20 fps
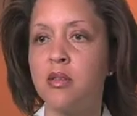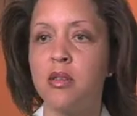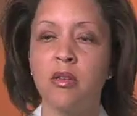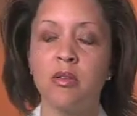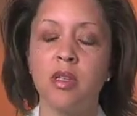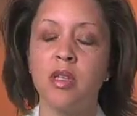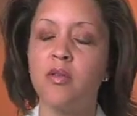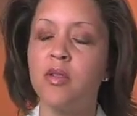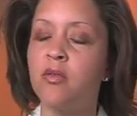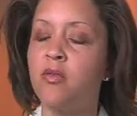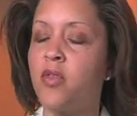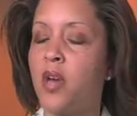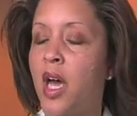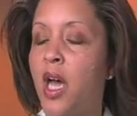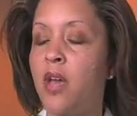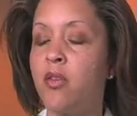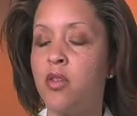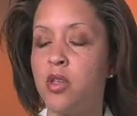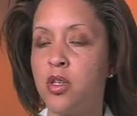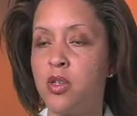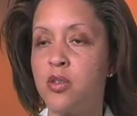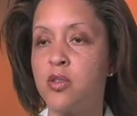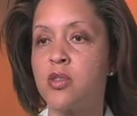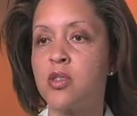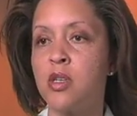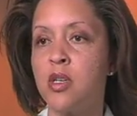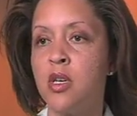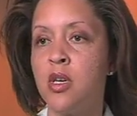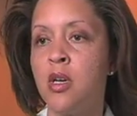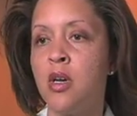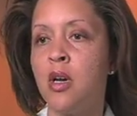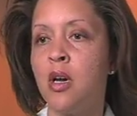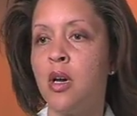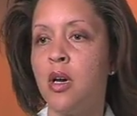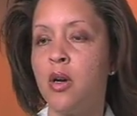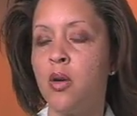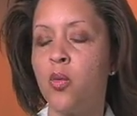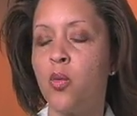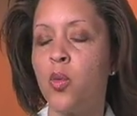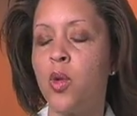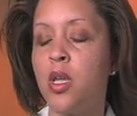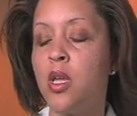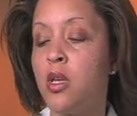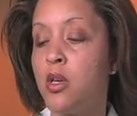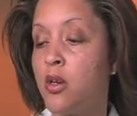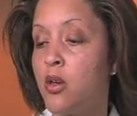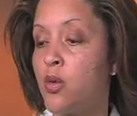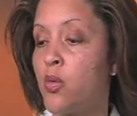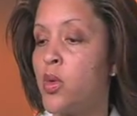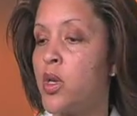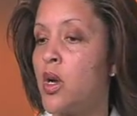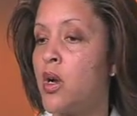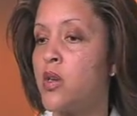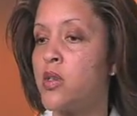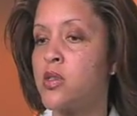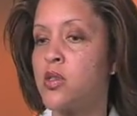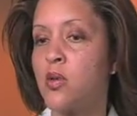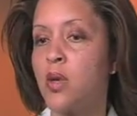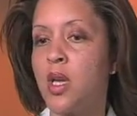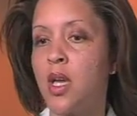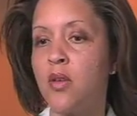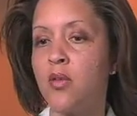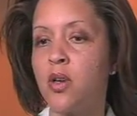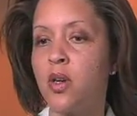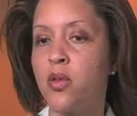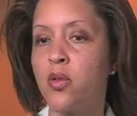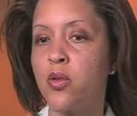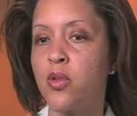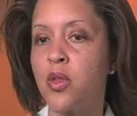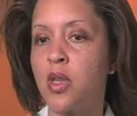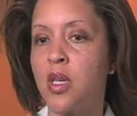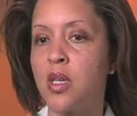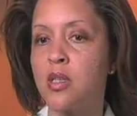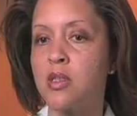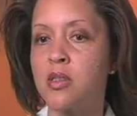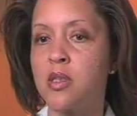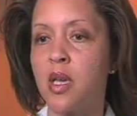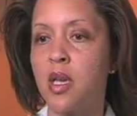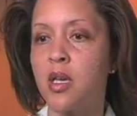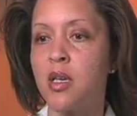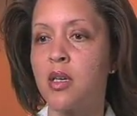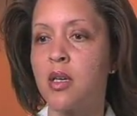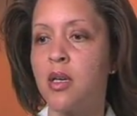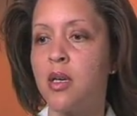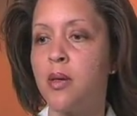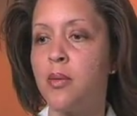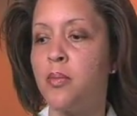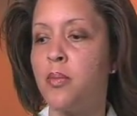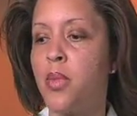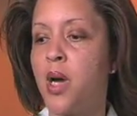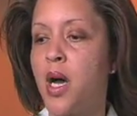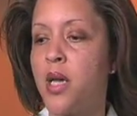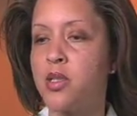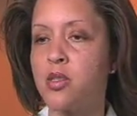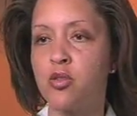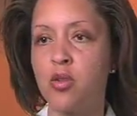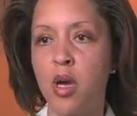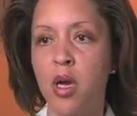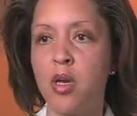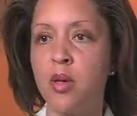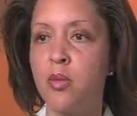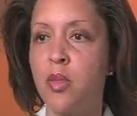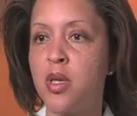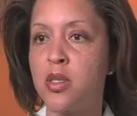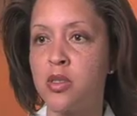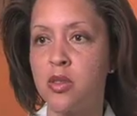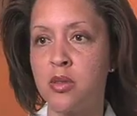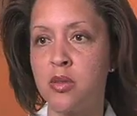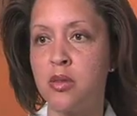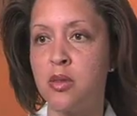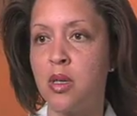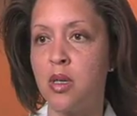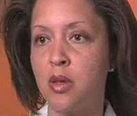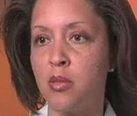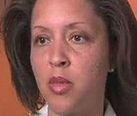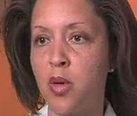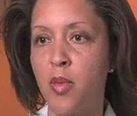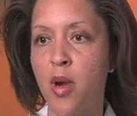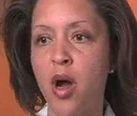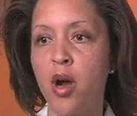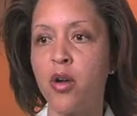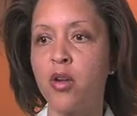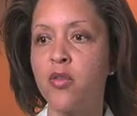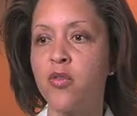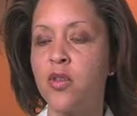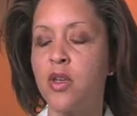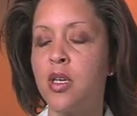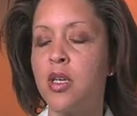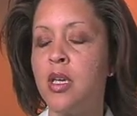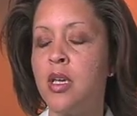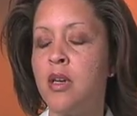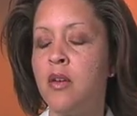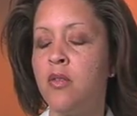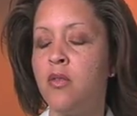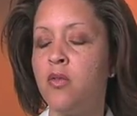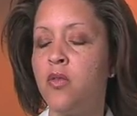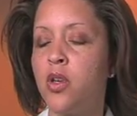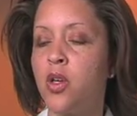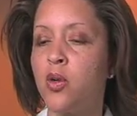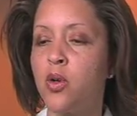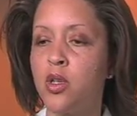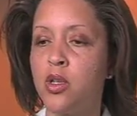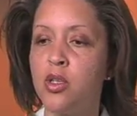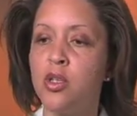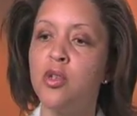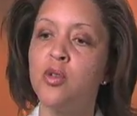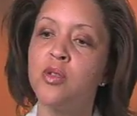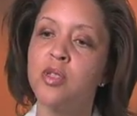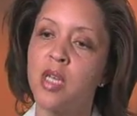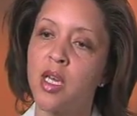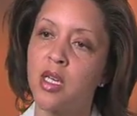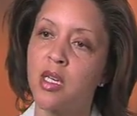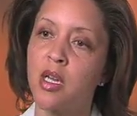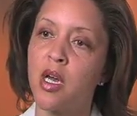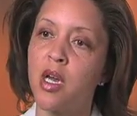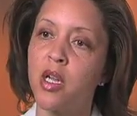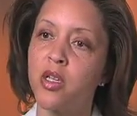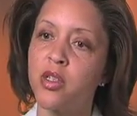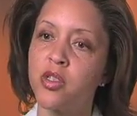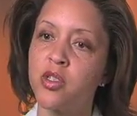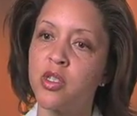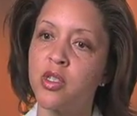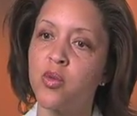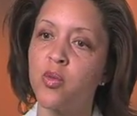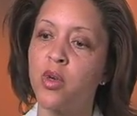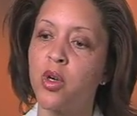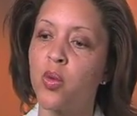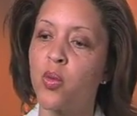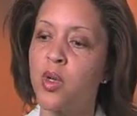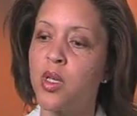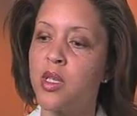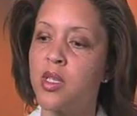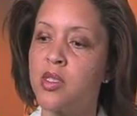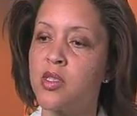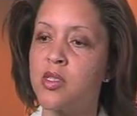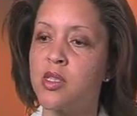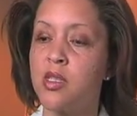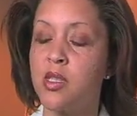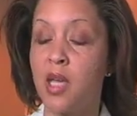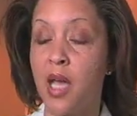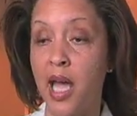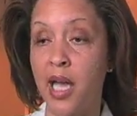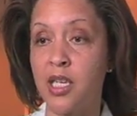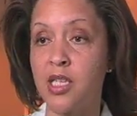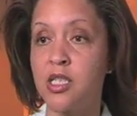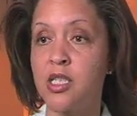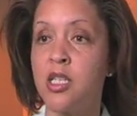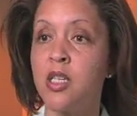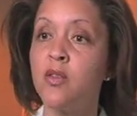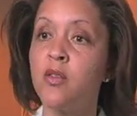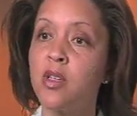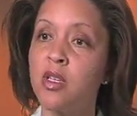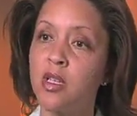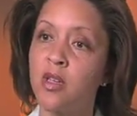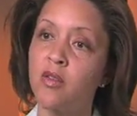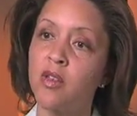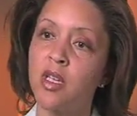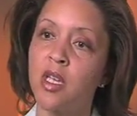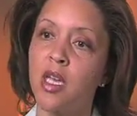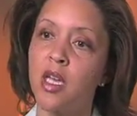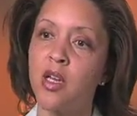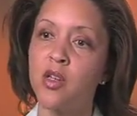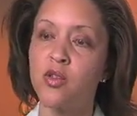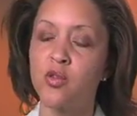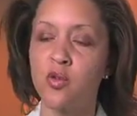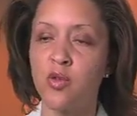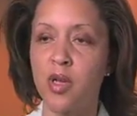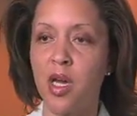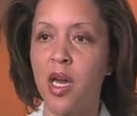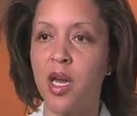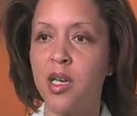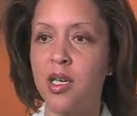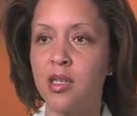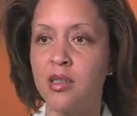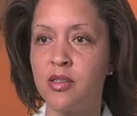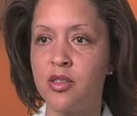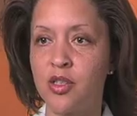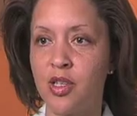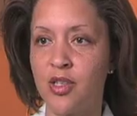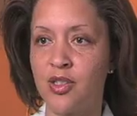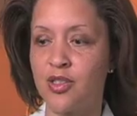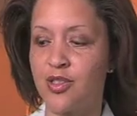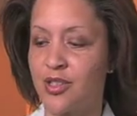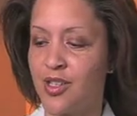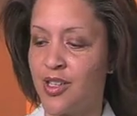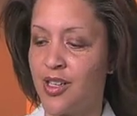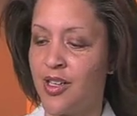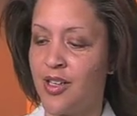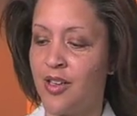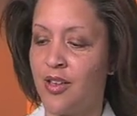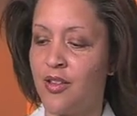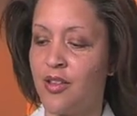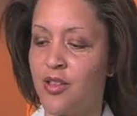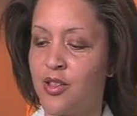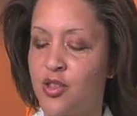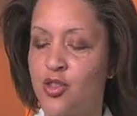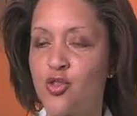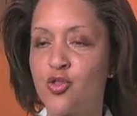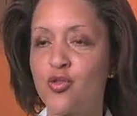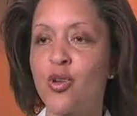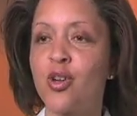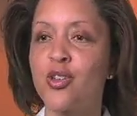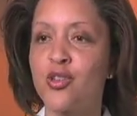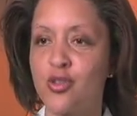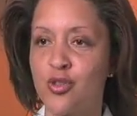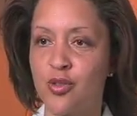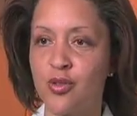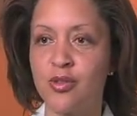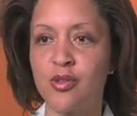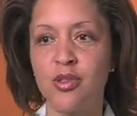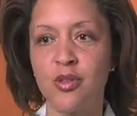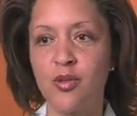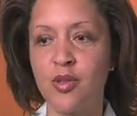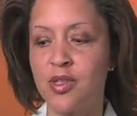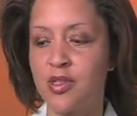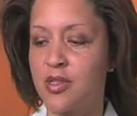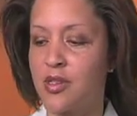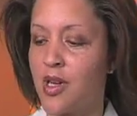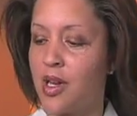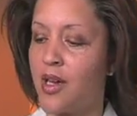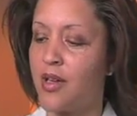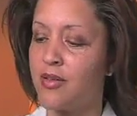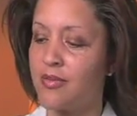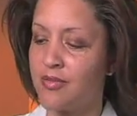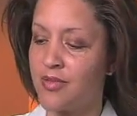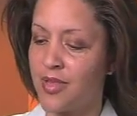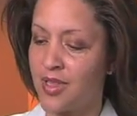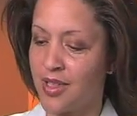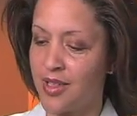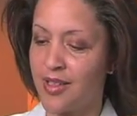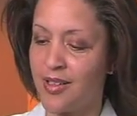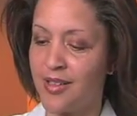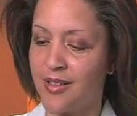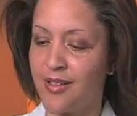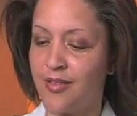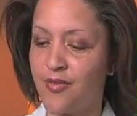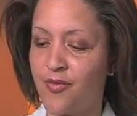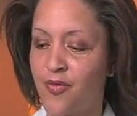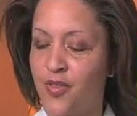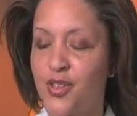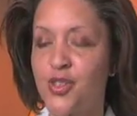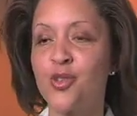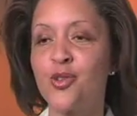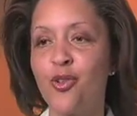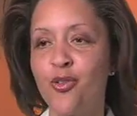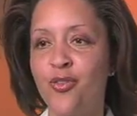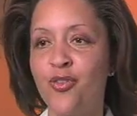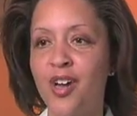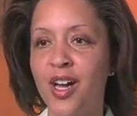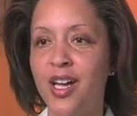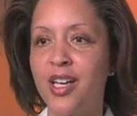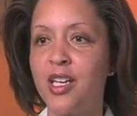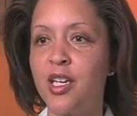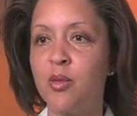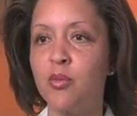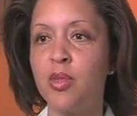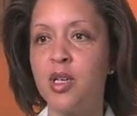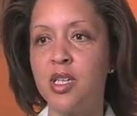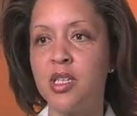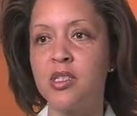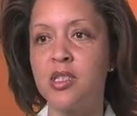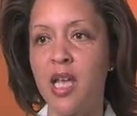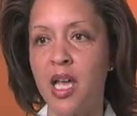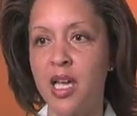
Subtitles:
even 5 years. Here we also have other things like positron emission mammography, very new technology where we can see the activity of the cancer, not just the structure. So it's not a physical finding, but it's